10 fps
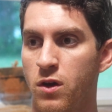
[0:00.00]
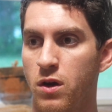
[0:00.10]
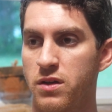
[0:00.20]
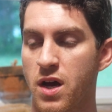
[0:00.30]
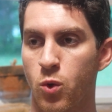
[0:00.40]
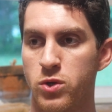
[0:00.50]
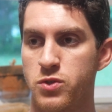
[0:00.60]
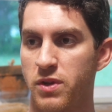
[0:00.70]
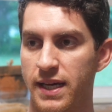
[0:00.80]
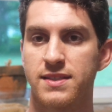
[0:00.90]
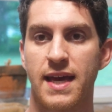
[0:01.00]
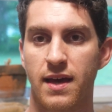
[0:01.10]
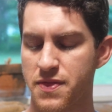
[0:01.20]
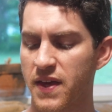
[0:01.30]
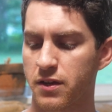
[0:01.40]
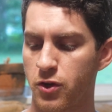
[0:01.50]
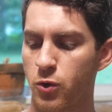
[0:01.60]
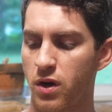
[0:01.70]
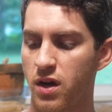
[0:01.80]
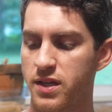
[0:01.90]
not orange, like I think a
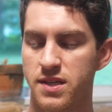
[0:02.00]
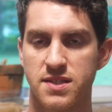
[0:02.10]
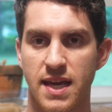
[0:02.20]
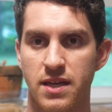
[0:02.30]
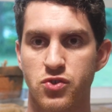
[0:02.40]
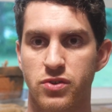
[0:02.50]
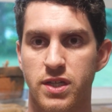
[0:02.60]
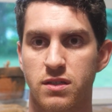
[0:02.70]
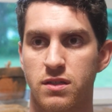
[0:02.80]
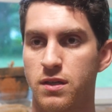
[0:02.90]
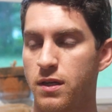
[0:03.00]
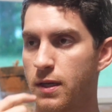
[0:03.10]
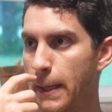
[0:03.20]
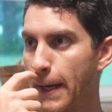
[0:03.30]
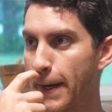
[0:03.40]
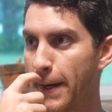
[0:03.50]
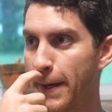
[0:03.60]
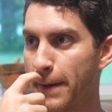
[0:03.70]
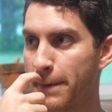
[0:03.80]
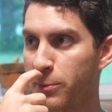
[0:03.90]
note on it is tangerine.
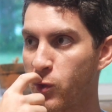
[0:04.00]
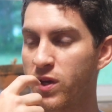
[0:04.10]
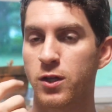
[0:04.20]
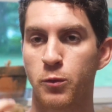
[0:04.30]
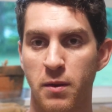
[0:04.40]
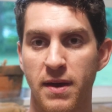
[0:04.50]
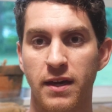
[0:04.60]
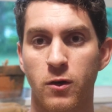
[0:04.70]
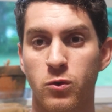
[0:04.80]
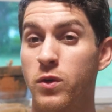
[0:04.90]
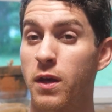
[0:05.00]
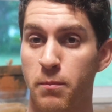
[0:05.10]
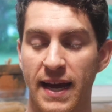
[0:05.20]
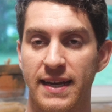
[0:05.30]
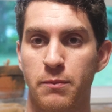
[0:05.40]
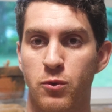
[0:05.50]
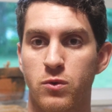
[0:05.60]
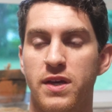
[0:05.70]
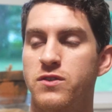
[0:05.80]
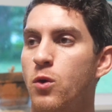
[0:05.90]
You get a little bit of mango, you get
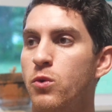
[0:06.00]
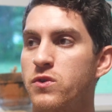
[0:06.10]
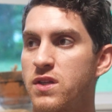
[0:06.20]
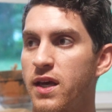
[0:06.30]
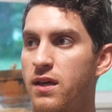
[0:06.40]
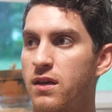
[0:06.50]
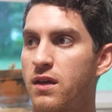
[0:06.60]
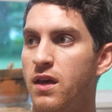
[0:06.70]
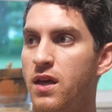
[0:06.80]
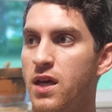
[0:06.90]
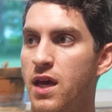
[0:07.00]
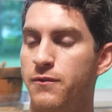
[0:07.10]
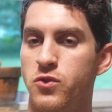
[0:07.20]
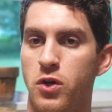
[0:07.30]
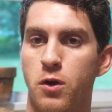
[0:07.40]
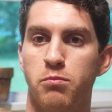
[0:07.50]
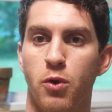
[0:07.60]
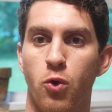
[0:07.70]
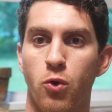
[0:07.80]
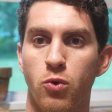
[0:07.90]
pineapple. It's almost like if you took a
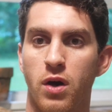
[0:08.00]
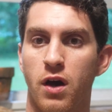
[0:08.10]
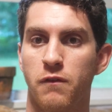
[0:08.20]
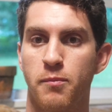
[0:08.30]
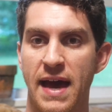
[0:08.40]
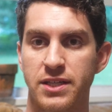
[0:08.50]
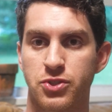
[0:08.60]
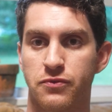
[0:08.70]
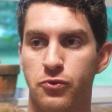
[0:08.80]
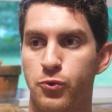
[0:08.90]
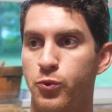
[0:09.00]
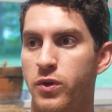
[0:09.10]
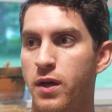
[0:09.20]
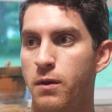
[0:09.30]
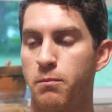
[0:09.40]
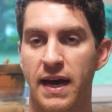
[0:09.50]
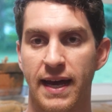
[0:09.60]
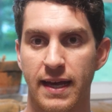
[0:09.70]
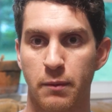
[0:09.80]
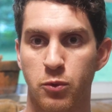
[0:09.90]
bowl of passion fruit,
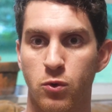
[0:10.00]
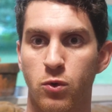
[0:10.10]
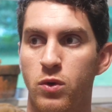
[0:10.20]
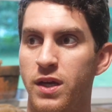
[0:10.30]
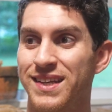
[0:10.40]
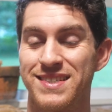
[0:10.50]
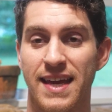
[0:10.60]
pineapple, and